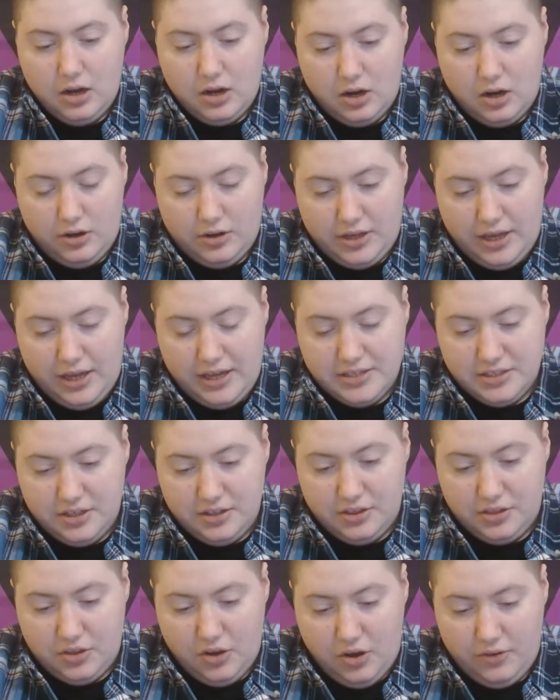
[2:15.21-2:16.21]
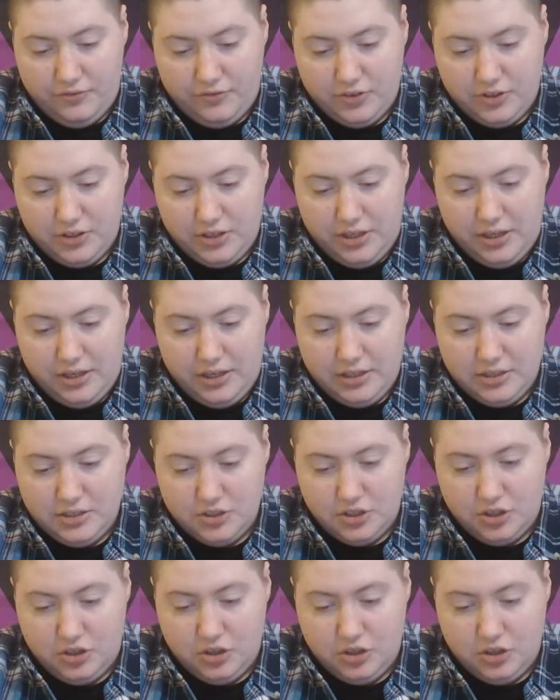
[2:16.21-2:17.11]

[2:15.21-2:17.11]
are gazing thoughtfully into the